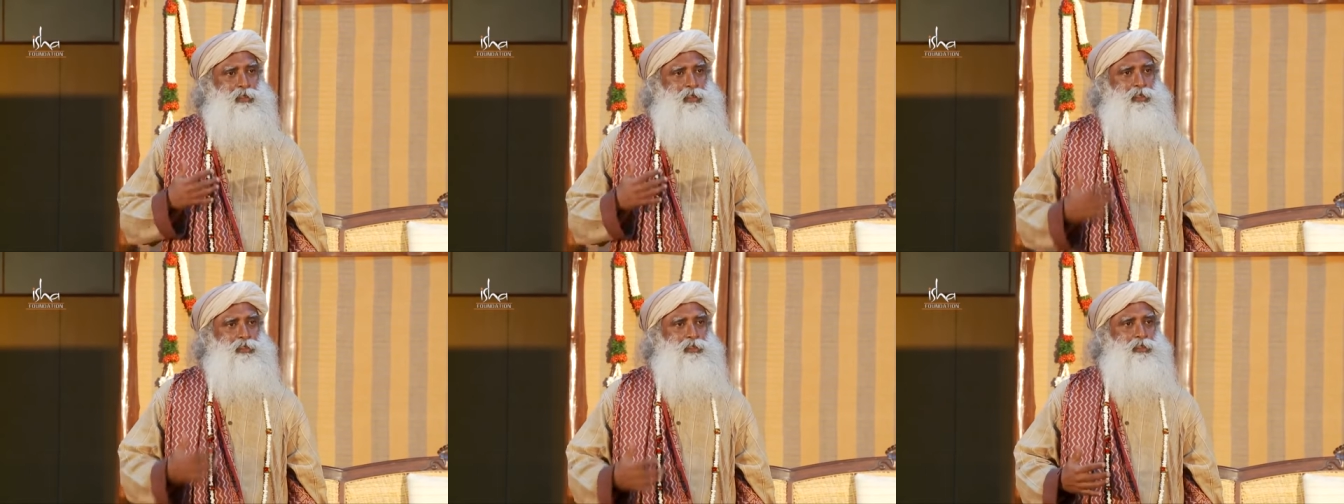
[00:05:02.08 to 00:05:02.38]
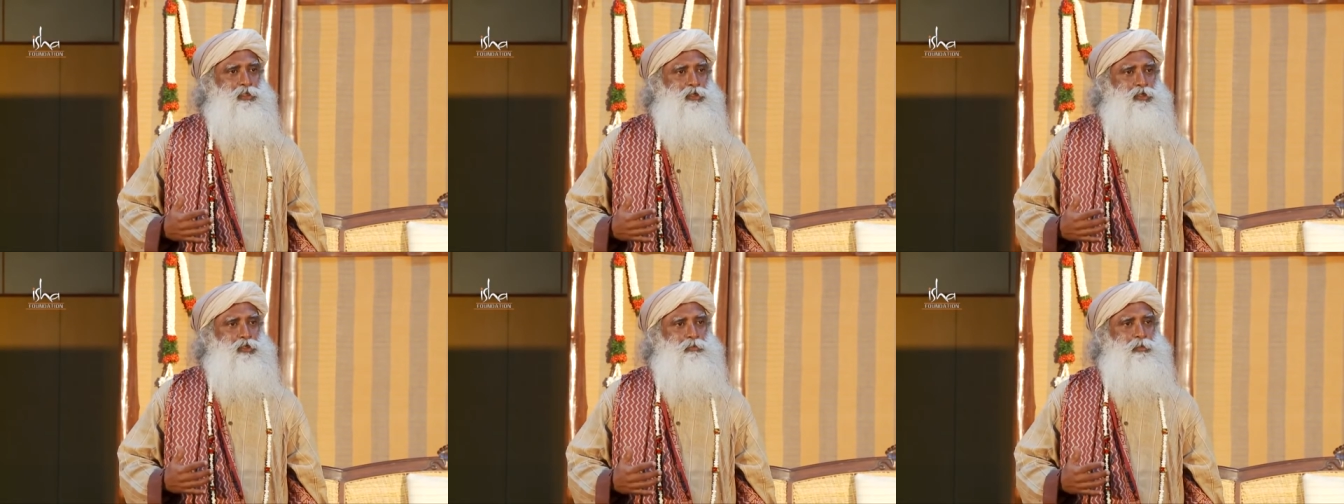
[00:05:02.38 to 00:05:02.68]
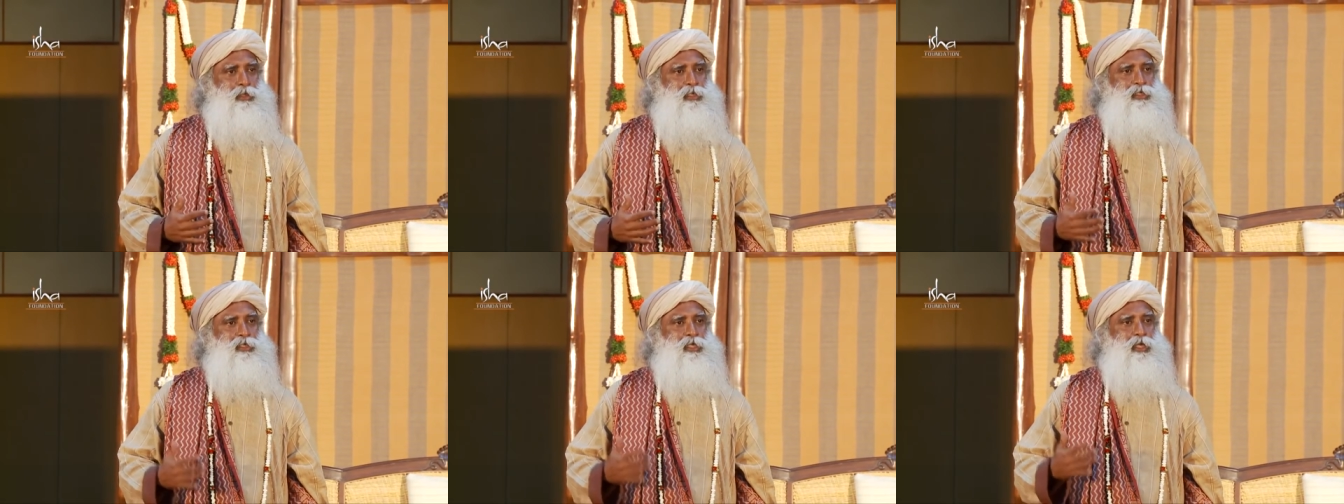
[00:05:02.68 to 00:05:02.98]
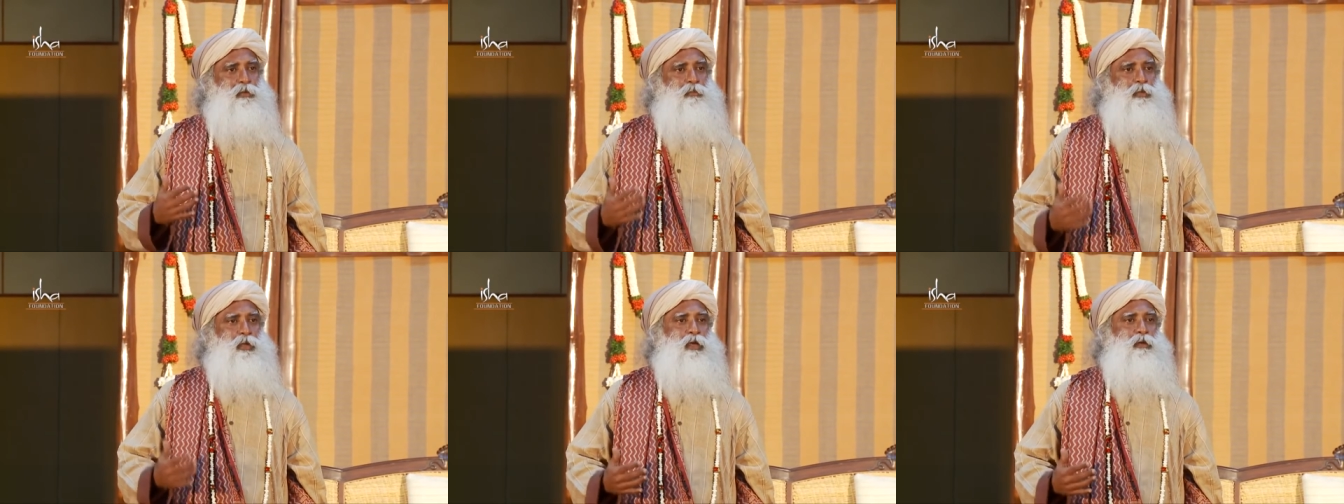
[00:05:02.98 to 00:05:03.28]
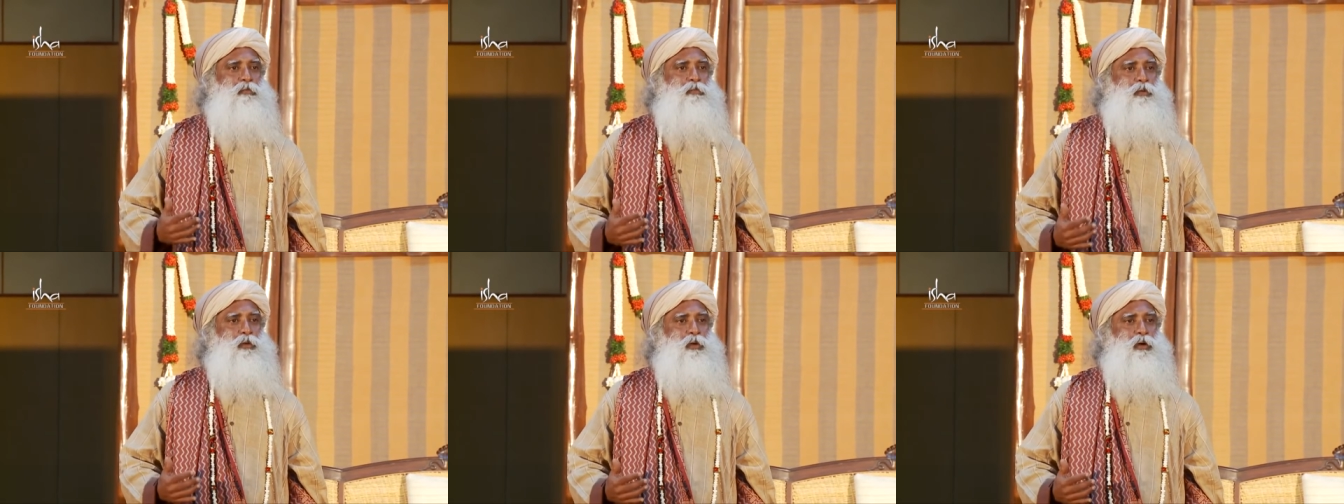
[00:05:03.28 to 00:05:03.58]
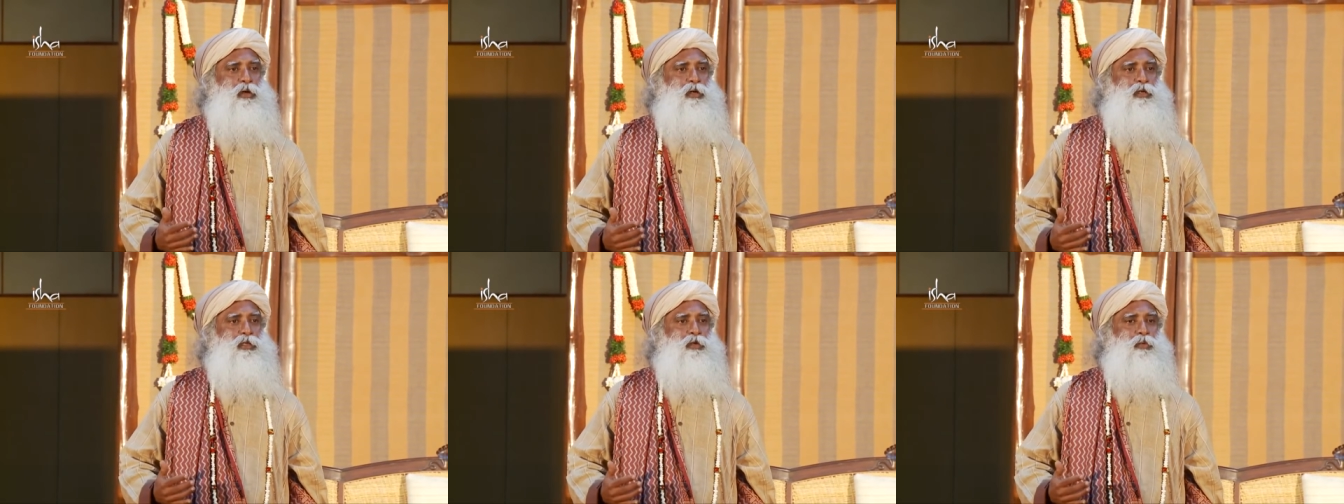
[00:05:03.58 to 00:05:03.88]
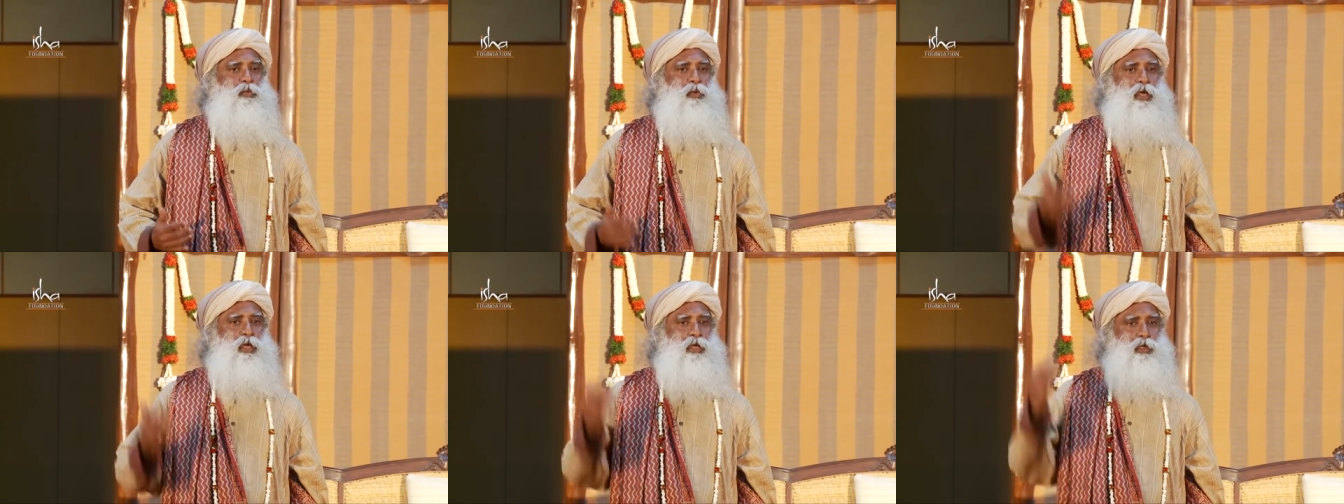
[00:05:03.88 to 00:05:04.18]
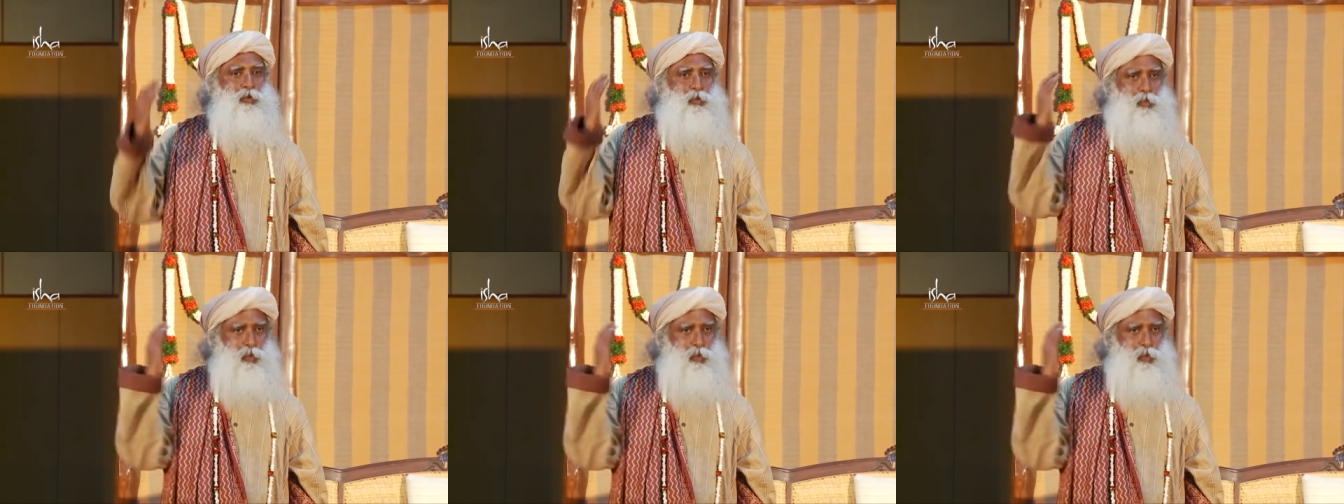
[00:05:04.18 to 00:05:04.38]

These instruments can be employed the way you